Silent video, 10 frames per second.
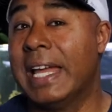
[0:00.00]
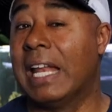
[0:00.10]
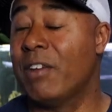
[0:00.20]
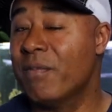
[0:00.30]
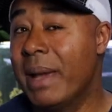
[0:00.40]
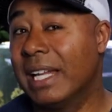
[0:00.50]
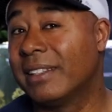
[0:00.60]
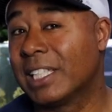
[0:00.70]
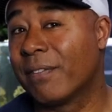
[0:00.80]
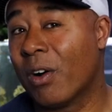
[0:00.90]
And if you've made
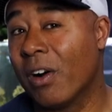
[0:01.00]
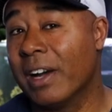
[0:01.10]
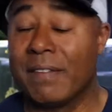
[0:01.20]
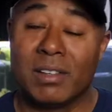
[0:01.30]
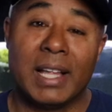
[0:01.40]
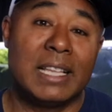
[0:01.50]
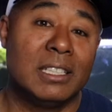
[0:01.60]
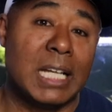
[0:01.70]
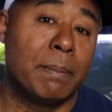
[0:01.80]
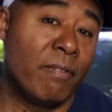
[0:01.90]
it this far, and if you like
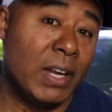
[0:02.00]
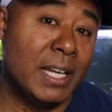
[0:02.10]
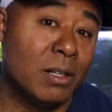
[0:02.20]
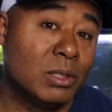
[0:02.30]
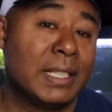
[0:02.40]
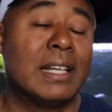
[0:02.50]
these types of videos,